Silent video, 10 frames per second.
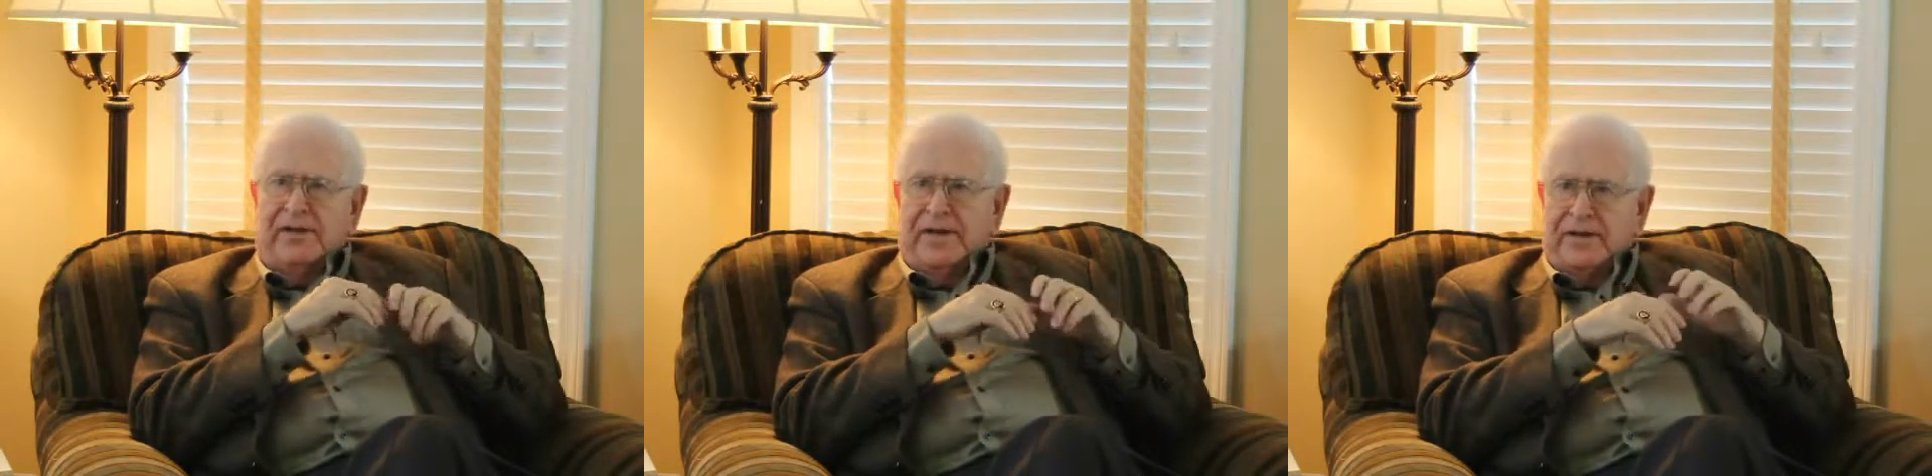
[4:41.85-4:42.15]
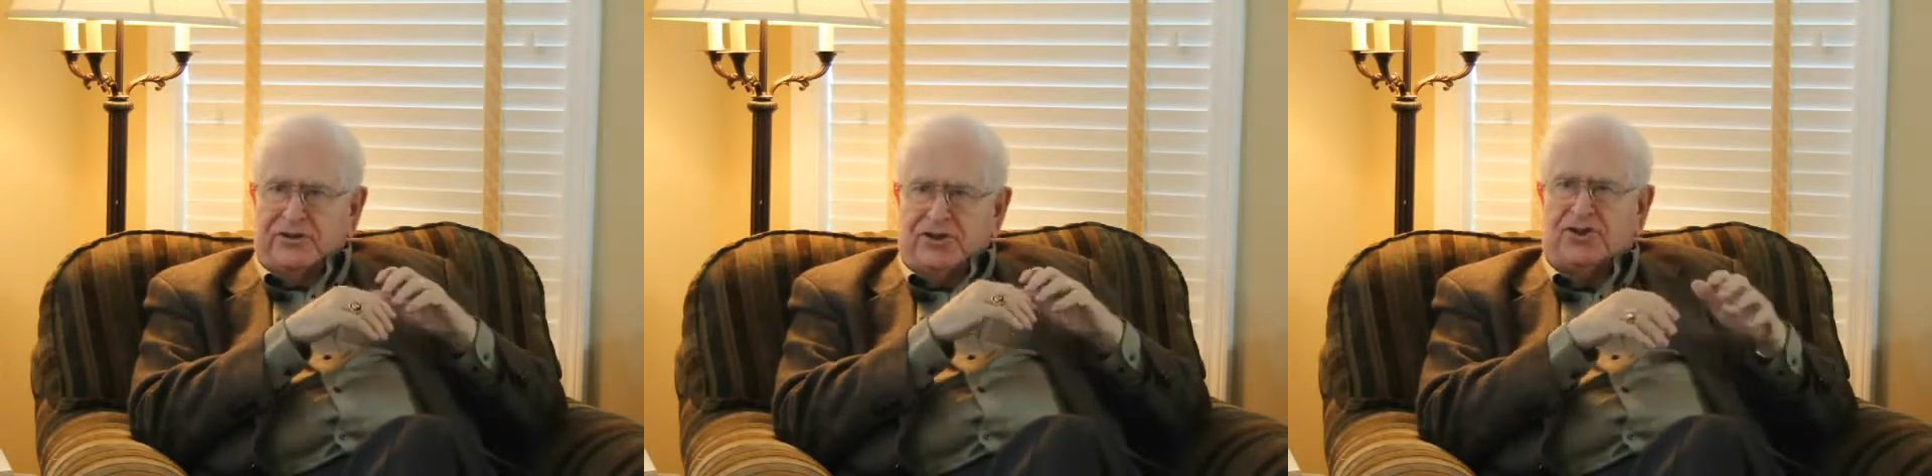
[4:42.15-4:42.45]

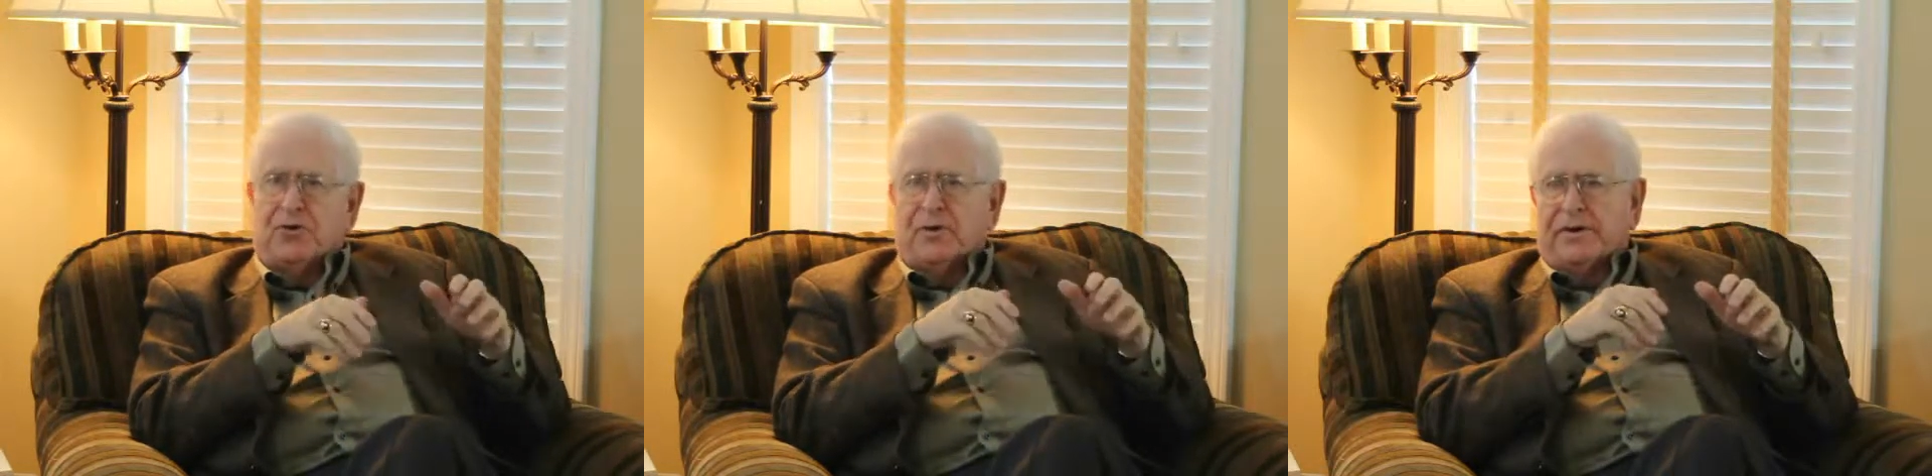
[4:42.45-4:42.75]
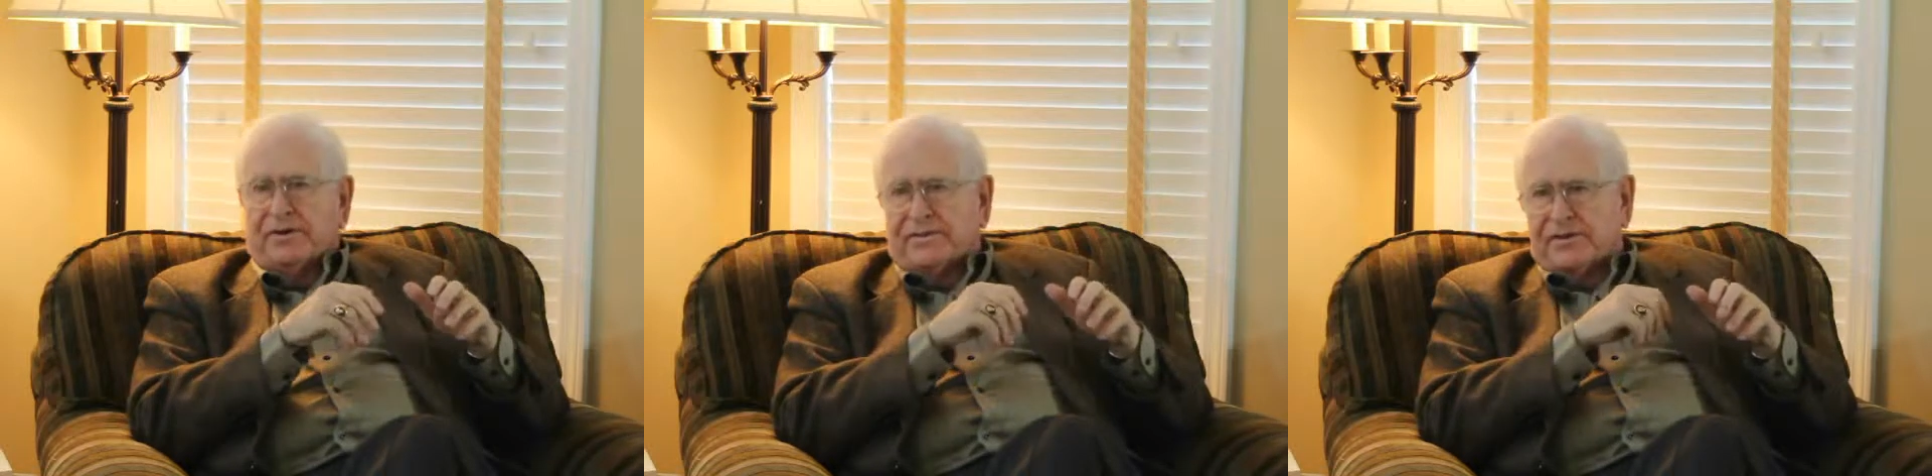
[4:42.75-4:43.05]
things
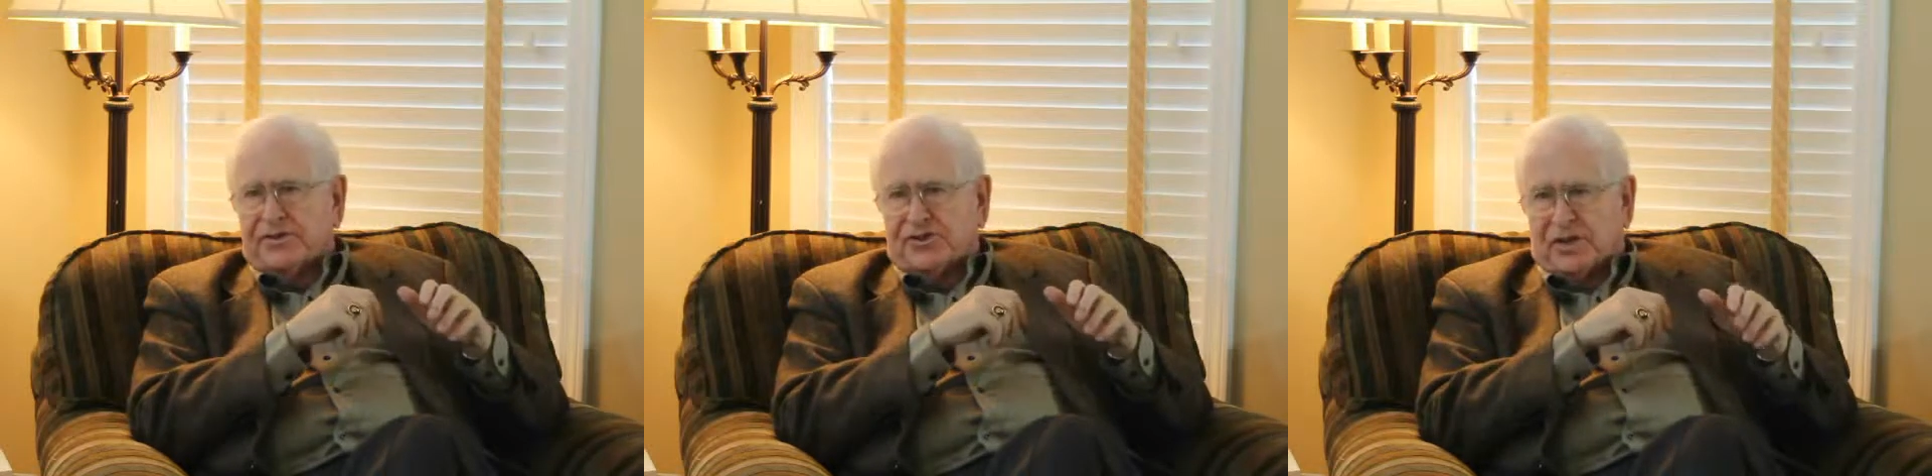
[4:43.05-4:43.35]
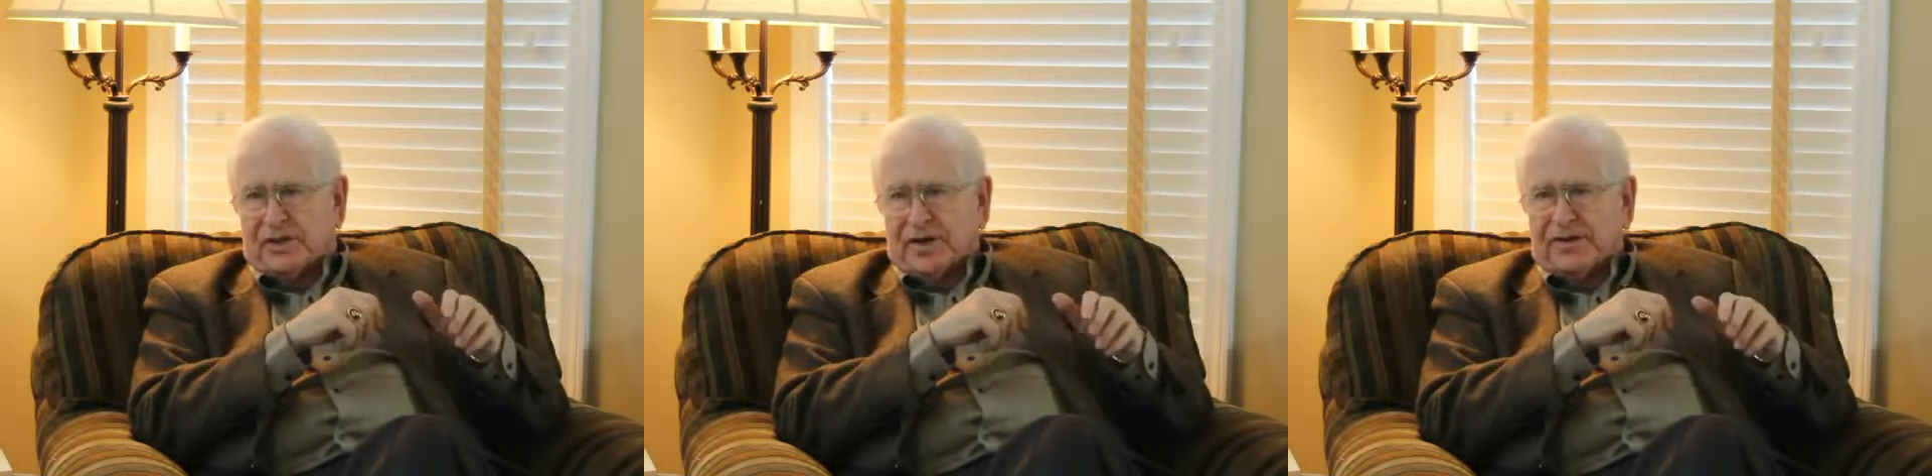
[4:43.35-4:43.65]
short of
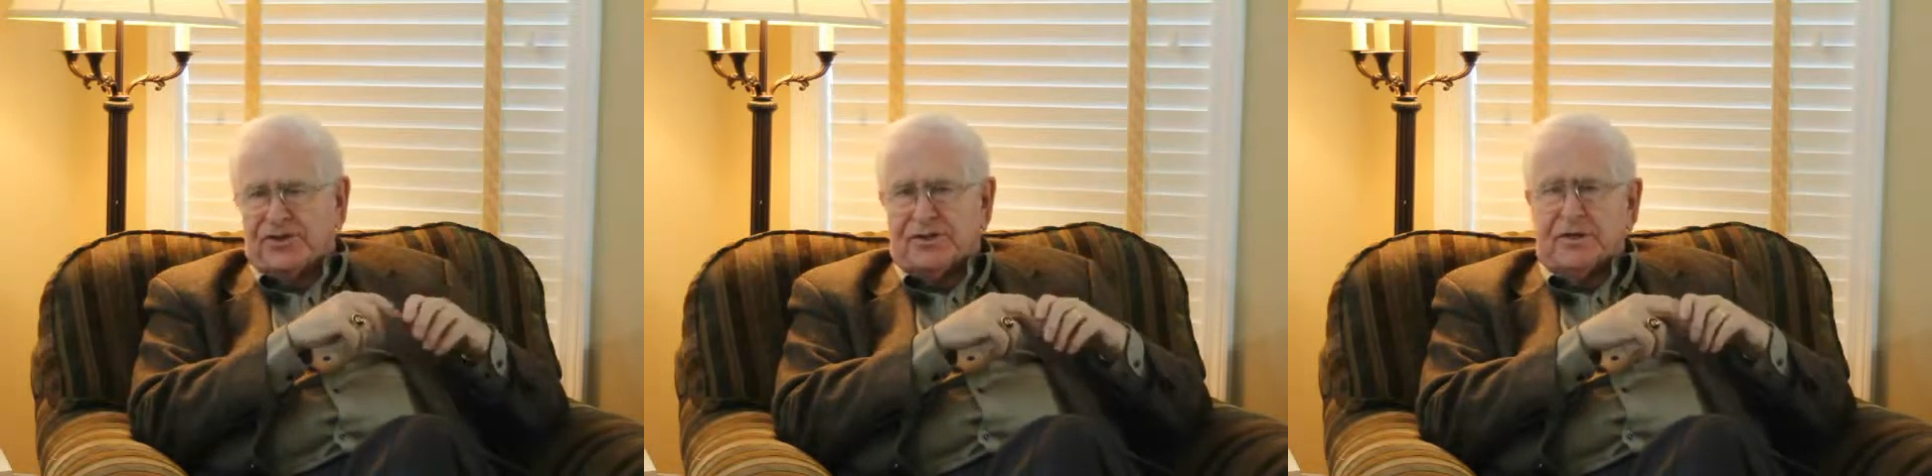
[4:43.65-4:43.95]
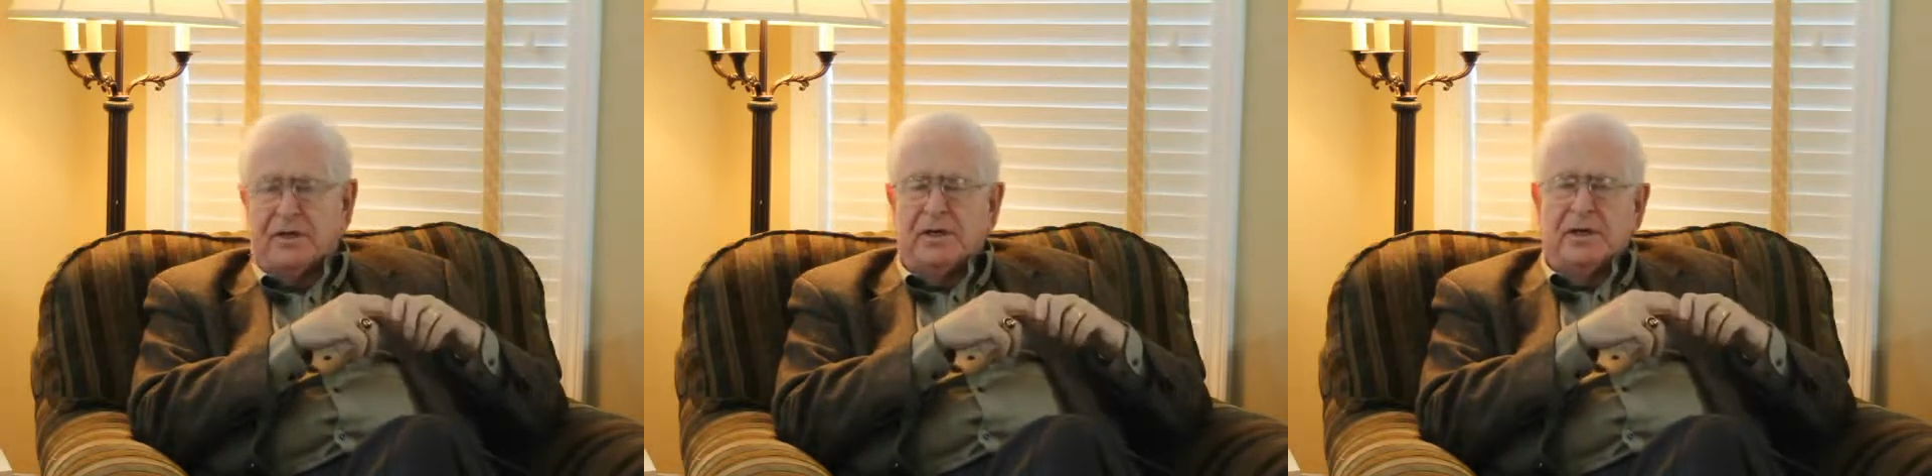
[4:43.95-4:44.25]
consolidation.